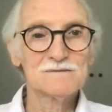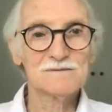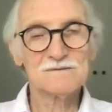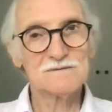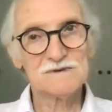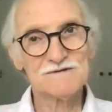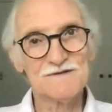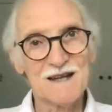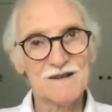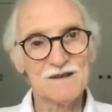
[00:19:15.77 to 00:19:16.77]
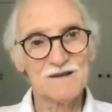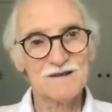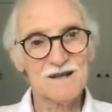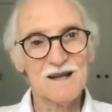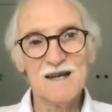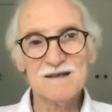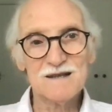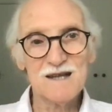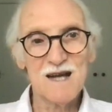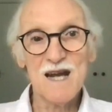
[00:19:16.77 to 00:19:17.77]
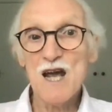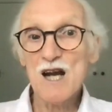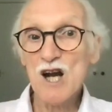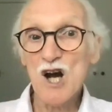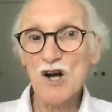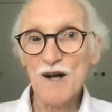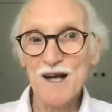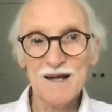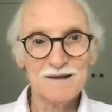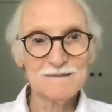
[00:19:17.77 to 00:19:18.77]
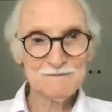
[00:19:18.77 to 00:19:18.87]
In fact, it's ATA Carnet.